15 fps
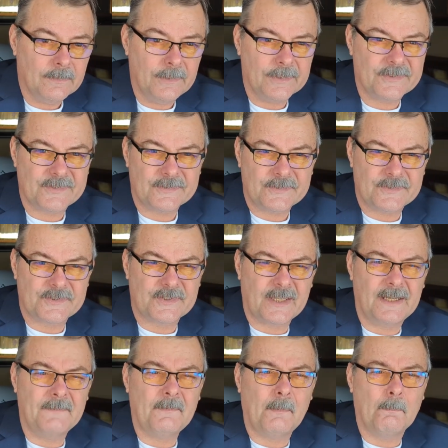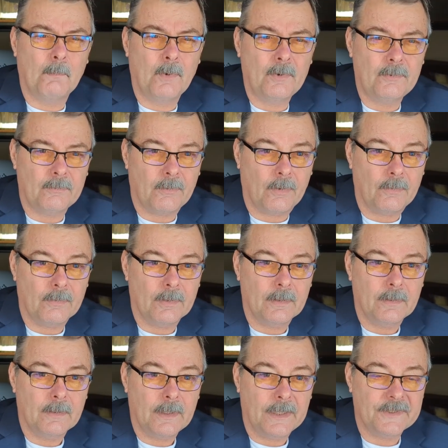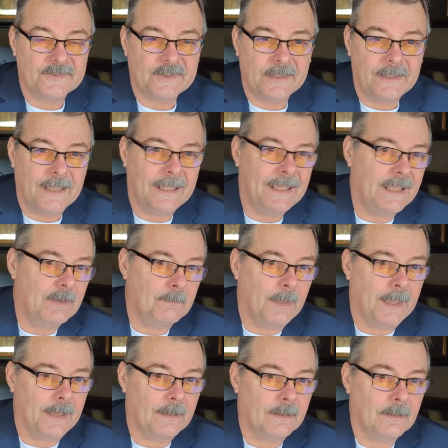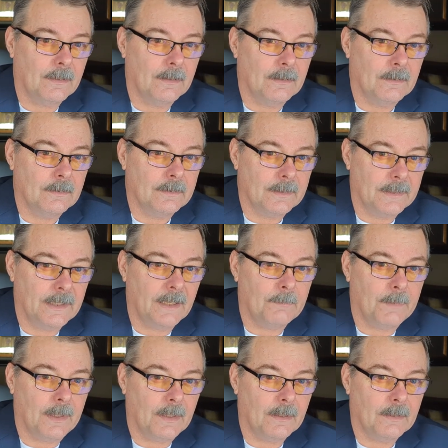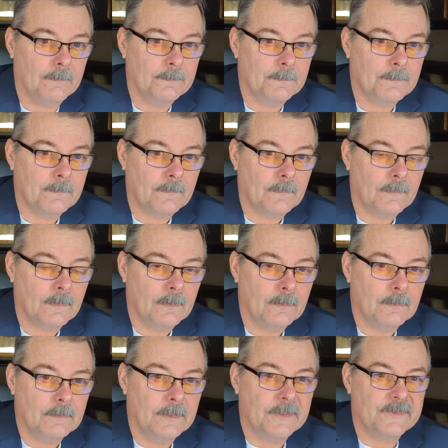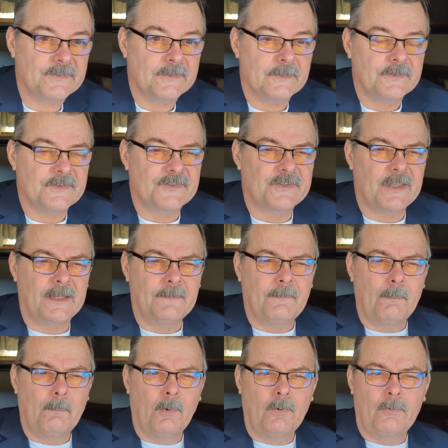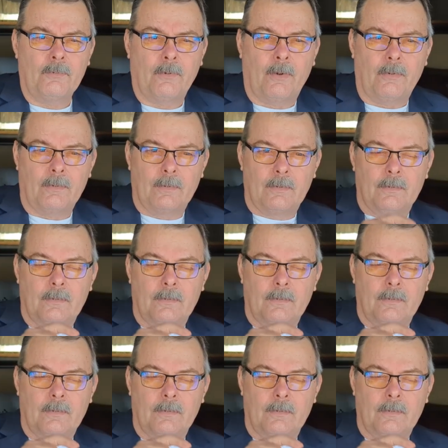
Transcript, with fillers: This son of a murderer has sent a hitman to get me. This son of a murderer.